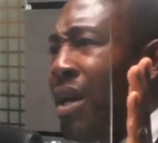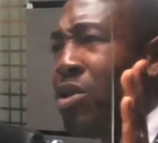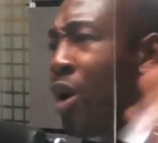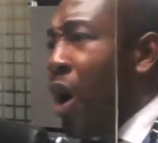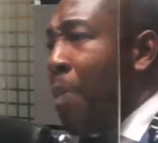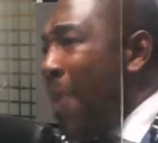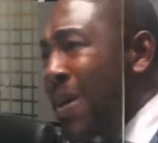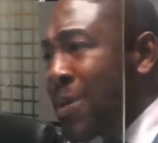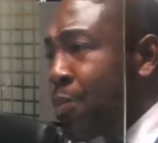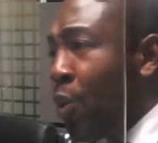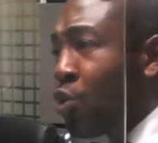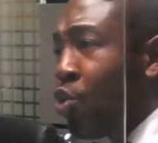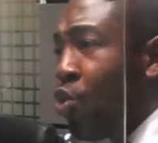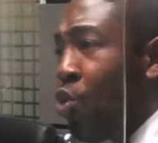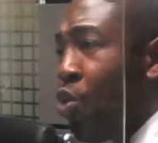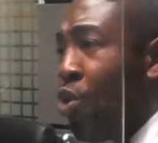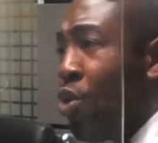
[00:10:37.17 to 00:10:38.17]
it's not a passport
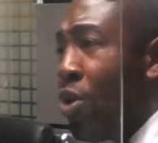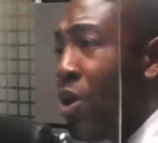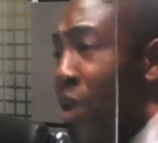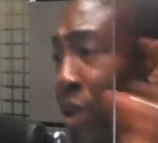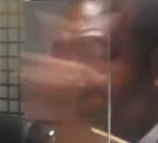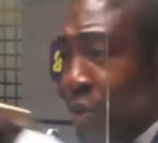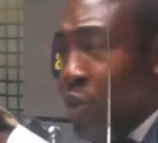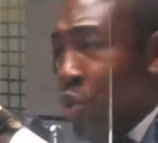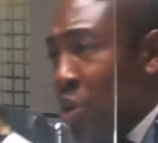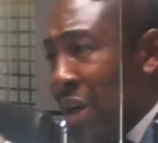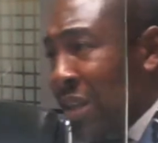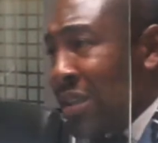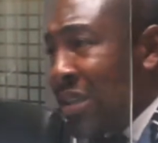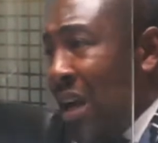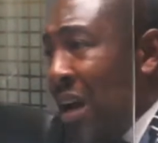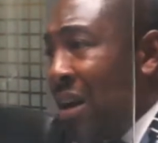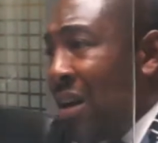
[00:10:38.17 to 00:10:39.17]
oh it's your
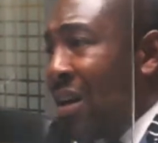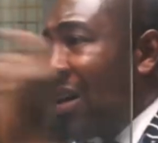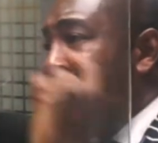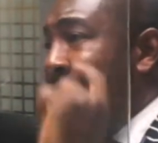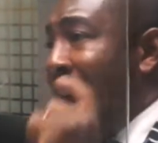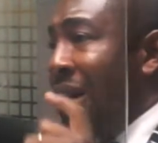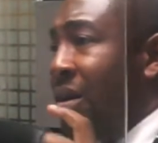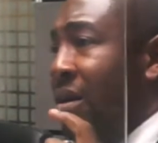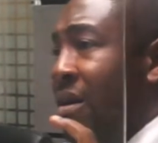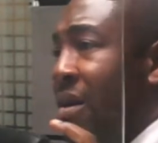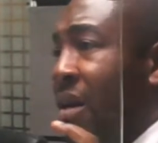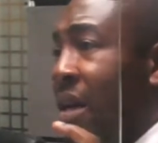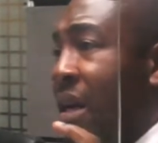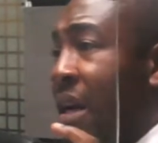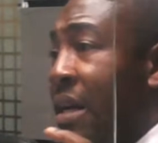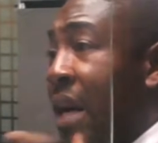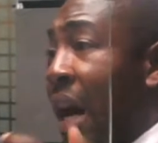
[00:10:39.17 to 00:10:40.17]
national card
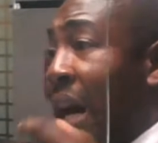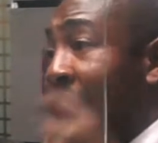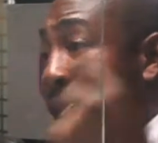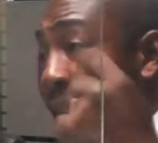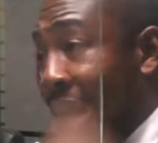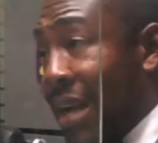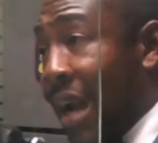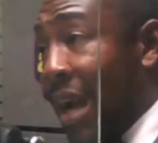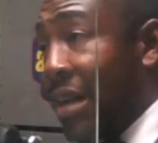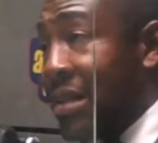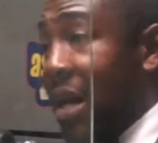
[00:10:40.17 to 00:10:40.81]
now Ghana